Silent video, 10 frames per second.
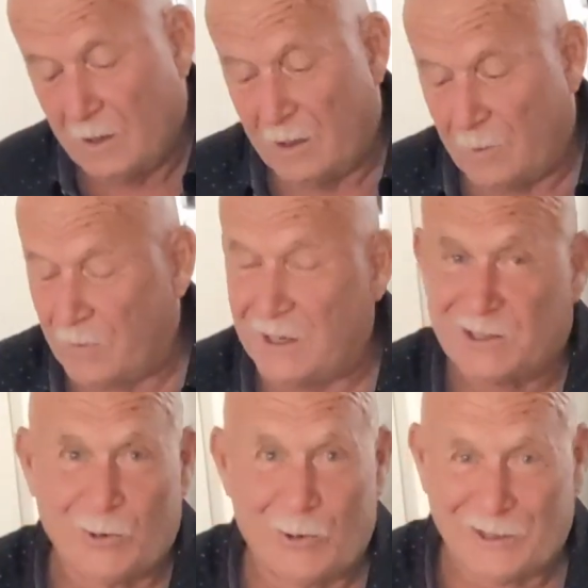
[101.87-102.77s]
but
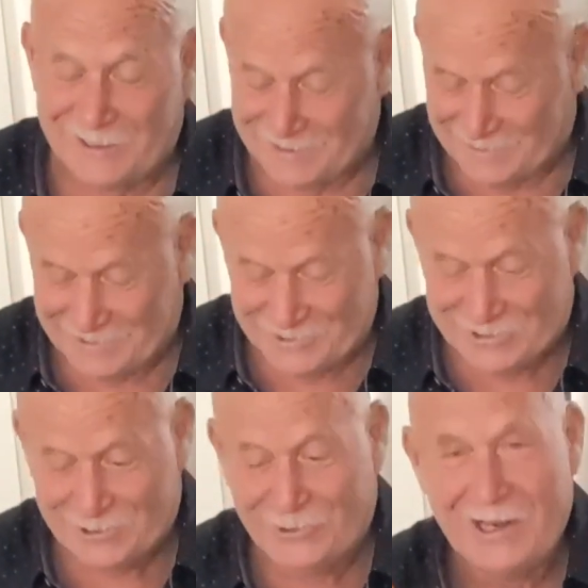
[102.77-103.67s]
it's a really delicious
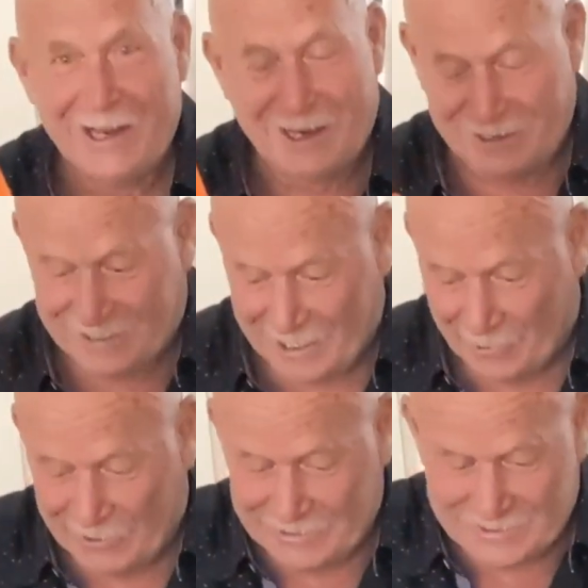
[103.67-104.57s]
stew. And
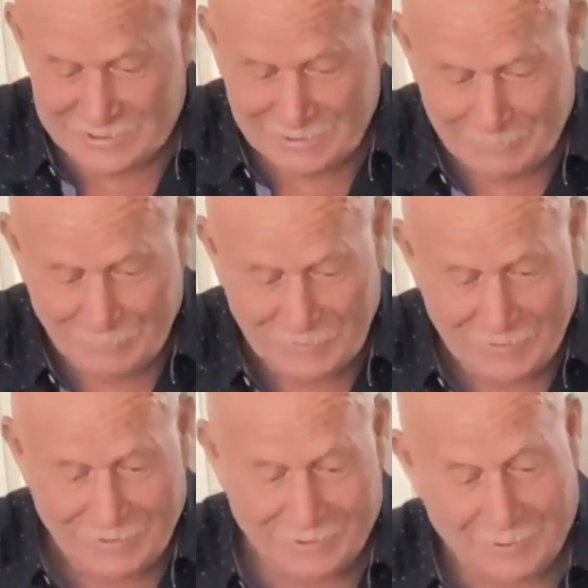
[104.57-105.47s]
carrots,
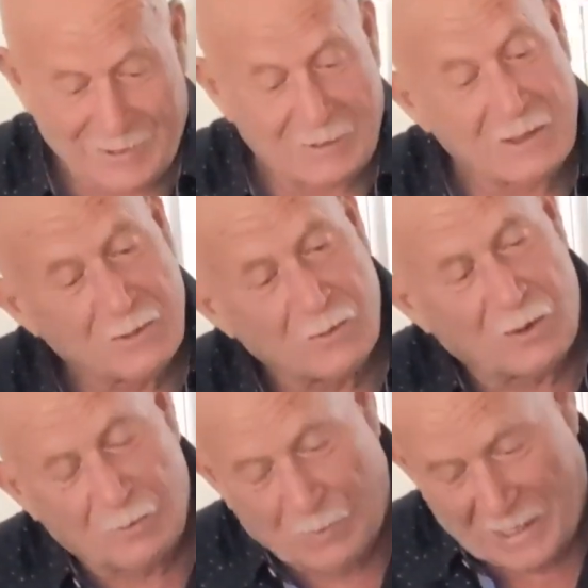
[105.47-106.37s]
and
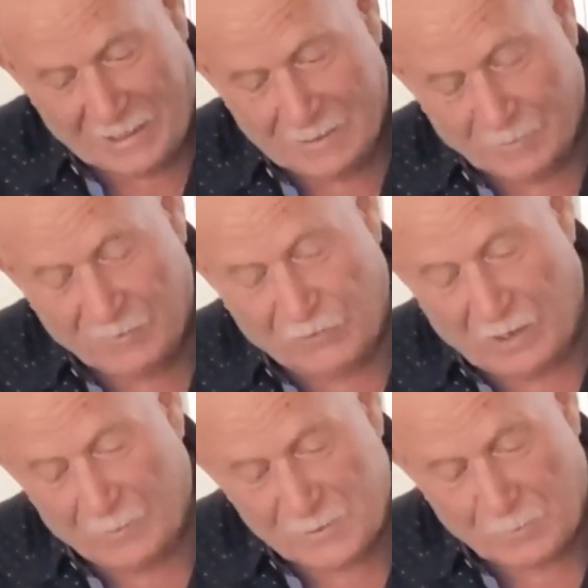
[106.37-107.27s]
then bacon. I'm going to fry
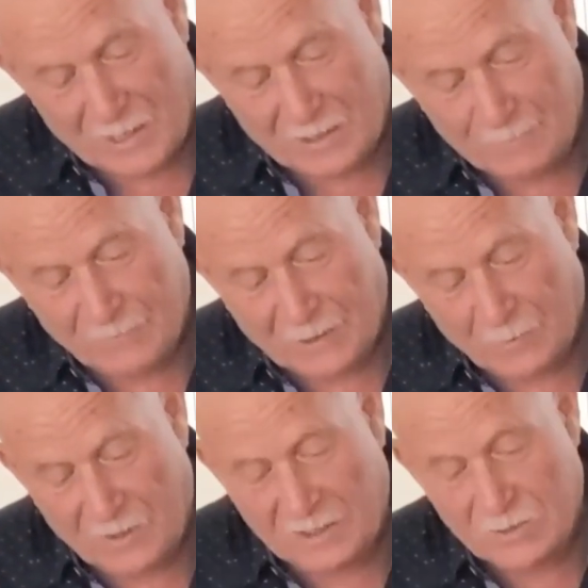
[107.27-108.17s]
up some bacon. That'll
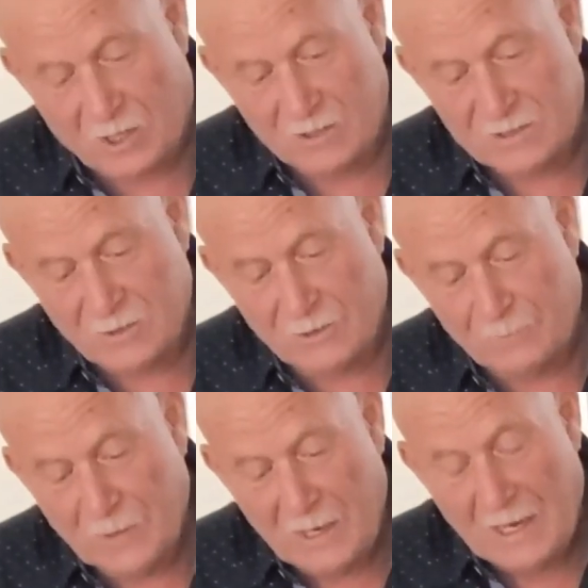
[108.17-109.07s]
be a nice sauce to
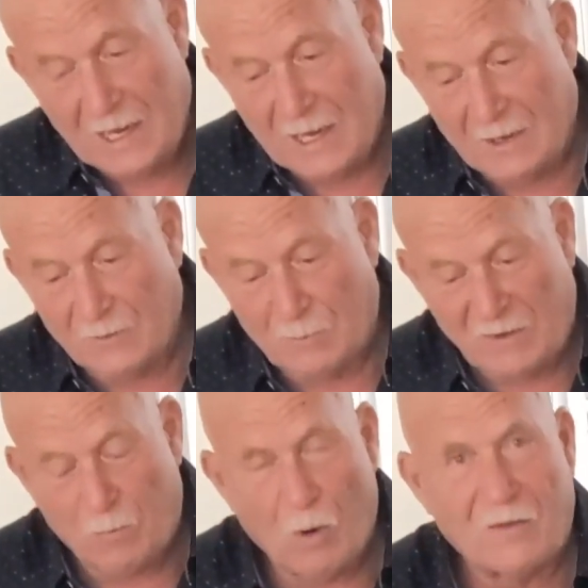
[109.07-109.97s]
it. And the
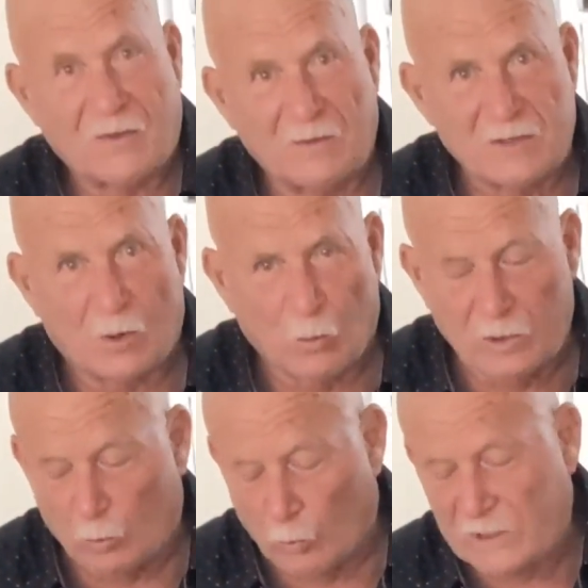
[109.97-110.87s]
beef broth gives it a
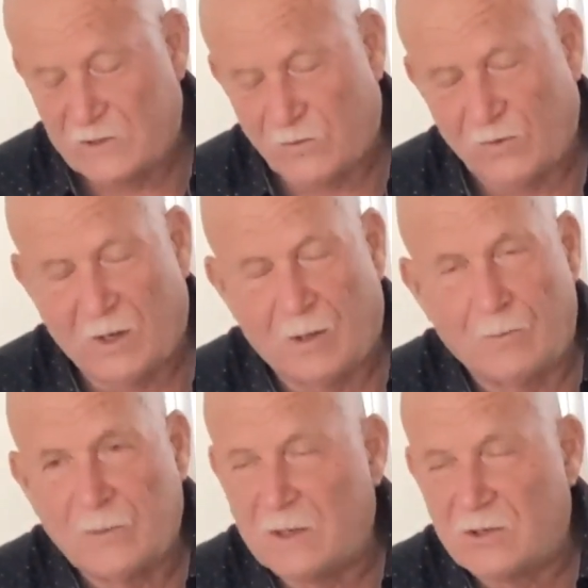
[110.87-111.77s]
real rich,
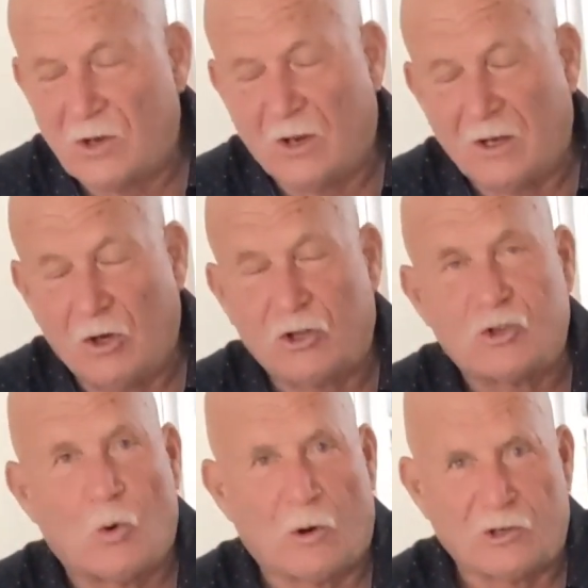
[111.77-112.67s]
it looks
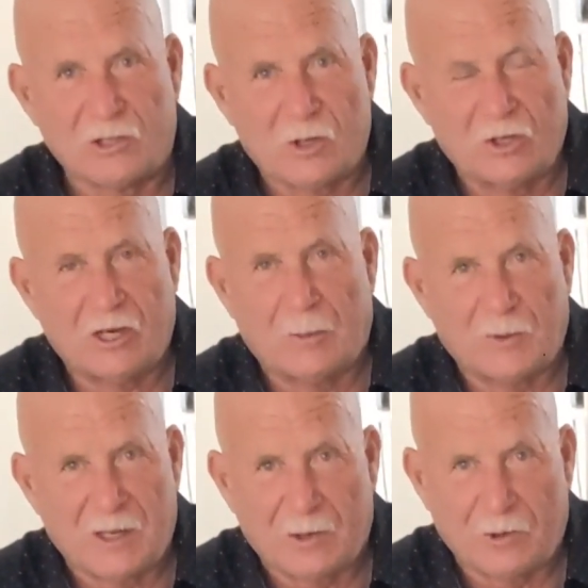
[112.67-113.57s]
gorgeous. Look it up
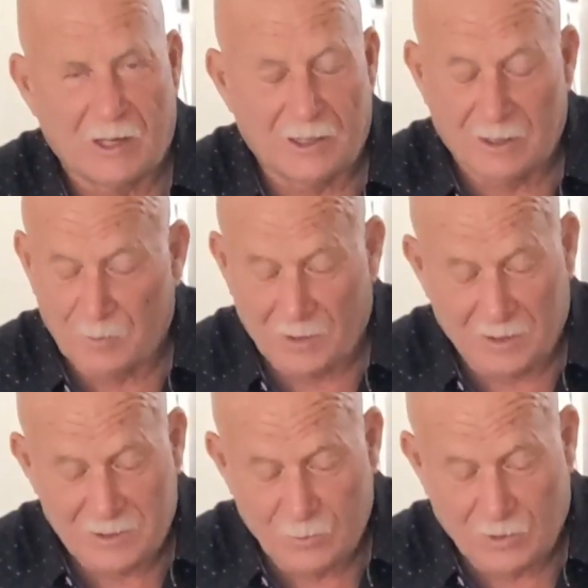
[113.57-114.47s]
on the internet. I mean,
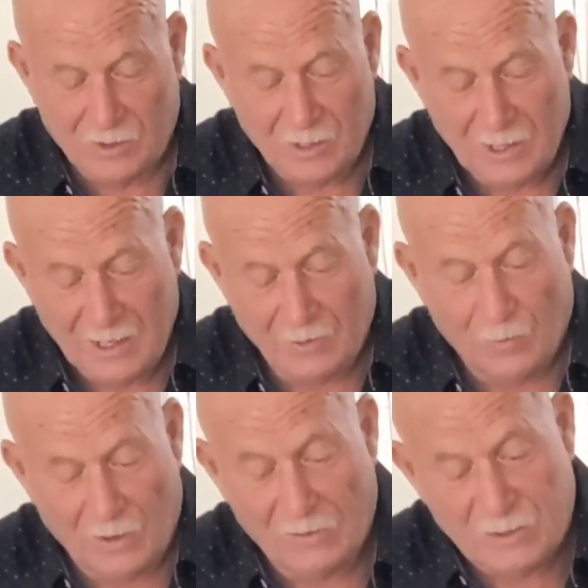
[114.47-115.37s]
it's really,
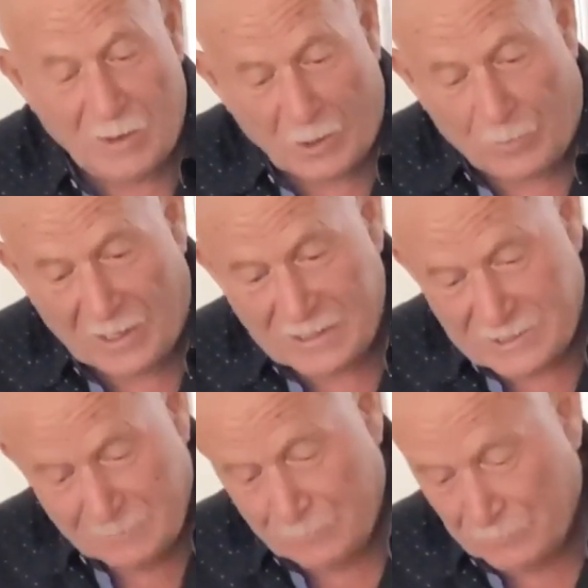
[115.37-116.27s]
and tomato paste.